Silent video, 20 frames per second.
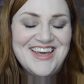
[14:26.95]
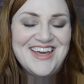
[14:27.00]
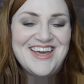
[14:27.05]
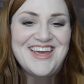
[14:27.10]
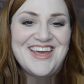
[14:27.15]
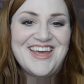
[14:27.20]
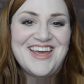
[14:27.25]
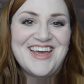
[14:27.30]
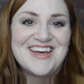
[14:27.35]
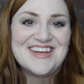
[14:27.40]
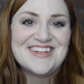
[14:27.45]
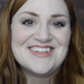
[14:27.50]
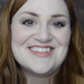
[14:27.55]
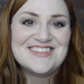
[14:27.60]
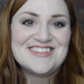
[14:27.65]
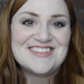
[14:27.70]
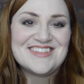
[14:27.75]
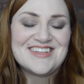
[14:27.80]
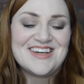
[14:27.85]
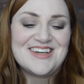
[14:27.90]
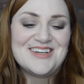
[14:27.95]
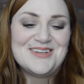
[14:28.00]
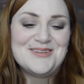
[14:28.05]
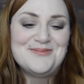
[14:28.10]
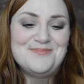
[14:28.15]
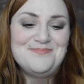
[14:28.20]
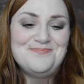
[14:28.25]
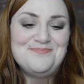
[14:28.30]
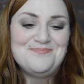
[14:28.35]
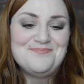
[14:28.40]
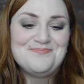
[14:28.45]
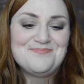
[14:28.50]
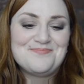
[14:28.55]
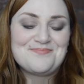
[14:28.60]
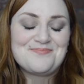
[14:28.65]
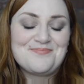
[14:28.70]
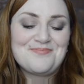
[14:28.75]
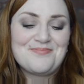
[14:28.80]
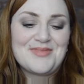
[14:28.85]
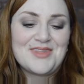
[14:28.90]
and
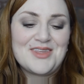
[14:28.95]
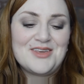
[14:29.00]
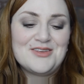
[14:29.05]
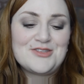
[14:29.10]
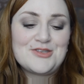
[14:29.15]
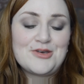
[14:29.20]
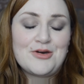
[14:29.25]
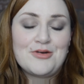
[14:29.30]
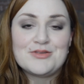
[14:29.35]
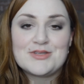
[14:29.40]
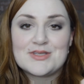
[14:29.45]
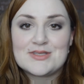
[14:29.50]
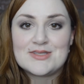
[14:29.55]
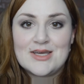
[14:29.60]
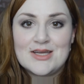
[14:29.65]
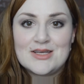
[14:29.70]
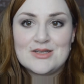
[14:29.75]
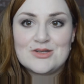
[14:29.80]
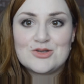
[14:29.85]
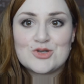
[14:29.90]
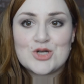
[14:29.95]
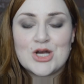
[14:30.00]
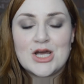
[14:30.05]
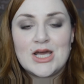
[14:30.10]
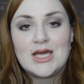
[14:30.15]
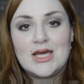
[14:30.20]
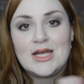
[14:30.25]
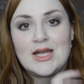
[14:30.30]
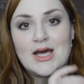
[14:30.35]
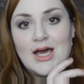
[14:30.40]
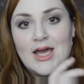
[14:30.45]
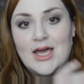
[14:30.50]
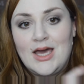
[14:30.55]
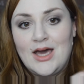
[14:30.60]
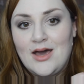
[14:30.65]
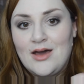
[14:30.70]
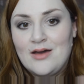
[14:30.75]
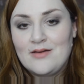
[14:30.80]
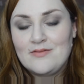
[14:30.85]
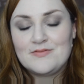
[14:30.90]
so I was excited to try it. I
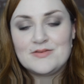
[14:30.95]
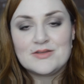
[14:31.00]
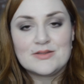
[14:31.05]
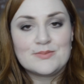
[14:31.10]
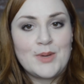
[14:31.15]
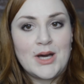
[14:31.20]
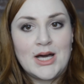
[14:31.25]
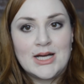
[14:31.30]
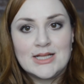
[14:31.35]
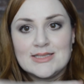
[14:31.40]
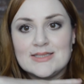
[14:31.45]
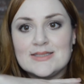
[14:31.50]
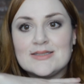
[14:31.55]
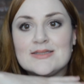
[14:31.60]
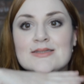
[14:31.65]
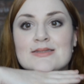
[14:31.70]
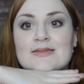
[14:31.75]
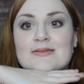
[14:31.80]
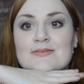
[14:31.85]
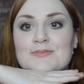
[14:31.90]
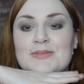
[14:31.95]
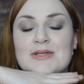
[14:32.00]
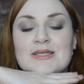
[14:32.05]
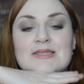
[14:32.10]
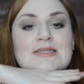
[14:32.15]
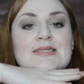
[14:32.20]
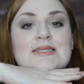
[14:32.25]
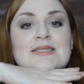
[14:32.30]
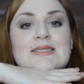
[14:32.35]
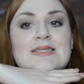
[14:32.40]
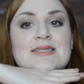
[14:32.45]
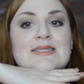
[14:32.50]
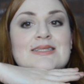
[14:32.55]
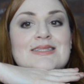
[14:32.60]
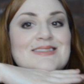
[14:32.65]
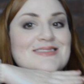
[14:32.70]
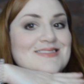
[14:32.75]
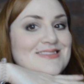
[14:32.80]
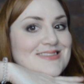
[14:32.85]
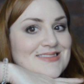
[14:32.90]
have spots basically,
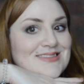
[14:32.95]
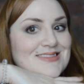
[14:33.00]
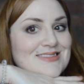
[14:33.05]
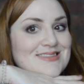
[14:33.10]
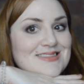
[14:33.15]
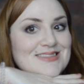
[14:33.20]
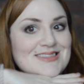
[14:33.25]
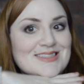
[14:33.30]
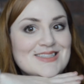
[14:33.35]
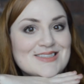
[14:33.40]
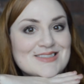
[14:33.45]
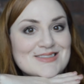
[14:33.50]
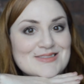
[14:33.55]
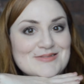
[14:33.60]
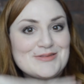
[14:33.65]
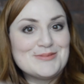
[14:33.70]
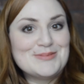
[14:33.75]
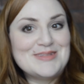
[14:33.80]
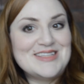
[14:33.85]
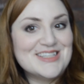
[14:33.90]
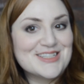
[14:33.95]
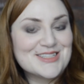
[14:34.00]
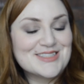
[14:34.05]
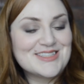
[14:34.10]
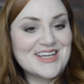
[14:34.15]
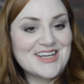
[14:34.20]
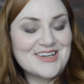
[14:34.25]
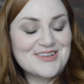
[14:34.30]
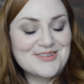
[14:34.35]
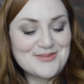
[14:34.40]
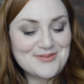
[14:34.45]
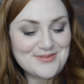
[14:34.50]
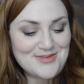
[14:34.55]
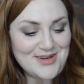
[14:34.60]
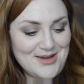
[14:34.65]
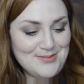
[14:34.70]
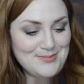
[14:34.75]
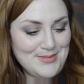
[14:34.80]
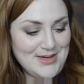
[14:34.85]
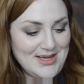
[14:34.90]
you know, from here down
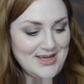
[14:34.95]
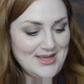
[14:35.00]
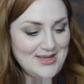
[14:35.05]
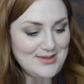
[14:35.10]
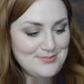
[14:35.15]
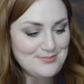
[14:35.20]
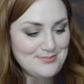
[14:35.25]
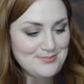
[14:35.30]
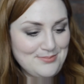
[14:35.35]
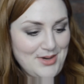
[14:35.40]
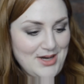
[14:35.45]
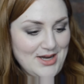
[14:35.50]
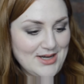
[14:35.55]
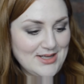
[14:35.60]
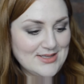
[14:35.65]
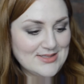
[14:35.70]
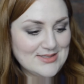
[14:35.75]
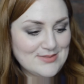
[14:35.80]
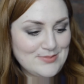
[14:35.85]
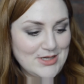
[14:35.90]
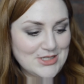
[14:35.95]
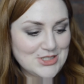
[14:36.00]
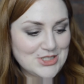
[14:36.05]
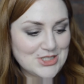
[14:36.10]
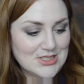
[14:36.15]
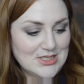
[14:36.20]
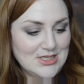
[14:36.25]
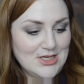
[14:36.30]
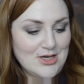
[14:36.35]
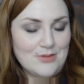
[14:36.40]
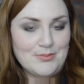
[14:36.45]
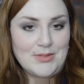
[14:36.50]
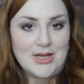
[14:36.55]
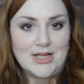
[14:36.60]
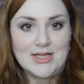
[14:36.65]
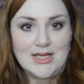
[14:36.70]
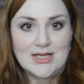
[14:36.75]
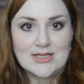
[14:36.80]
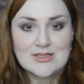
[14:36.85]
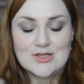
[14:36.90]
on my body, especially on my
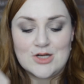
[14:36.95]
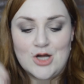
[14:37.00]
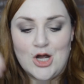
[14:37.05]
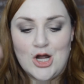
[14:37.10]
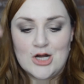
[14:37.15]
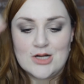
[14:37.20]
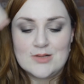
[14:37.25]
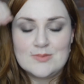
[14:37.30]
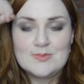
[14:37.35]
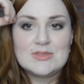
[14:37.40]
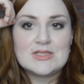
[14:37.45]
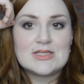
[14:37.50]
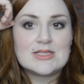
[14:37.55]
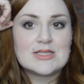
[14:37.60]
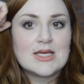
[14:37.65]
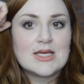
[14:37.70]
legs and arms.